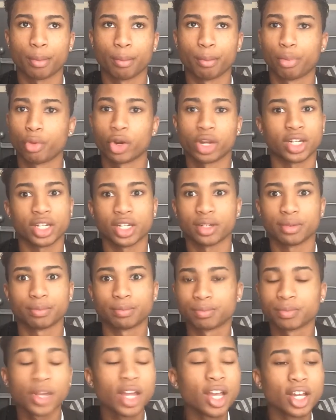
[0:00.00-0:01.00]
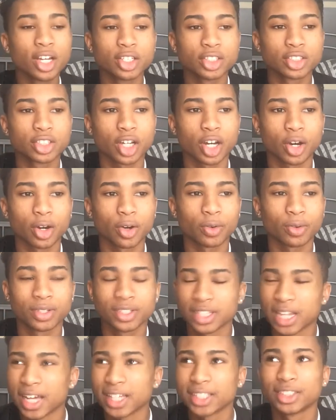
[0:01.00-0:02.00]
Brittany. So
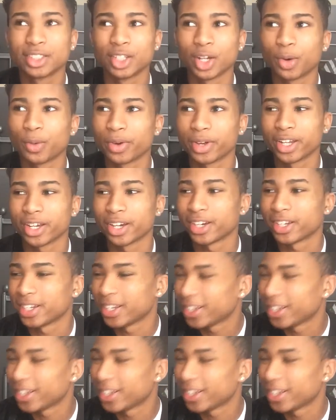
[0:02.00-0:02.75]
that's nowhere near her